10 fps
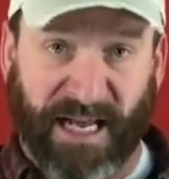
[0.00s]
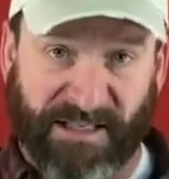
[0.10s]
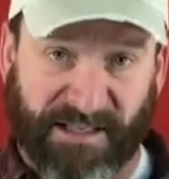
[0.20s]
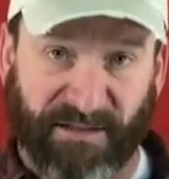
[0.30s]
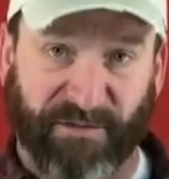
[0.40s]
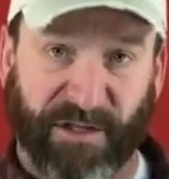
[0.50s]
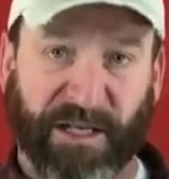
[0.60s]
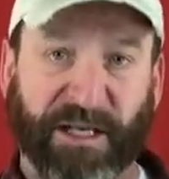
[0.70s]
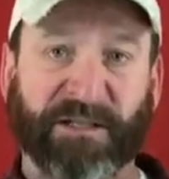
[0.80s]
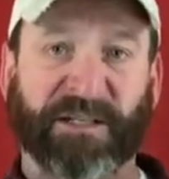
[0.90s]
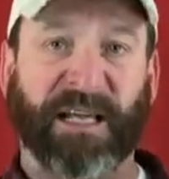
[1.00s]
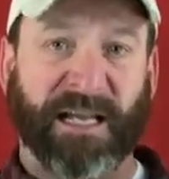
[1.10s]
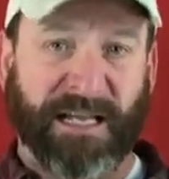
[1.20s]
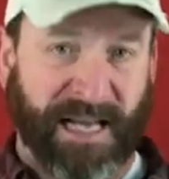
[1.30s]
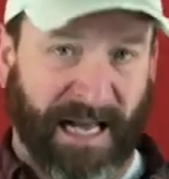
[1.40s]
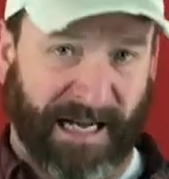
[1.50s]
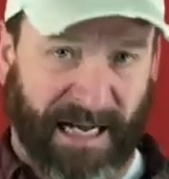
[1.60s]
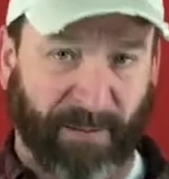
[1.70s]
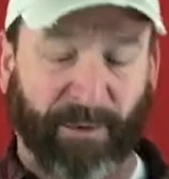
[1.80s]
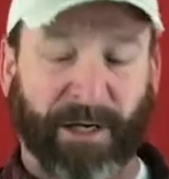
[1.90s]
as civilians and not
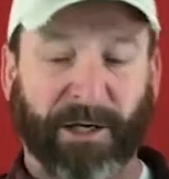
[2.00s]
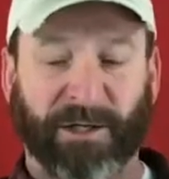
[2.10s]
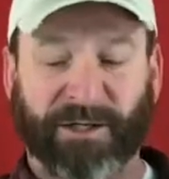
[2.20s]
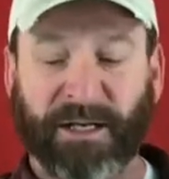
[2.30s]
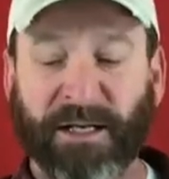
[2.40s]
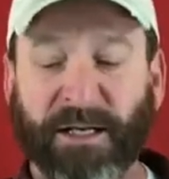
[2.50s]
operators.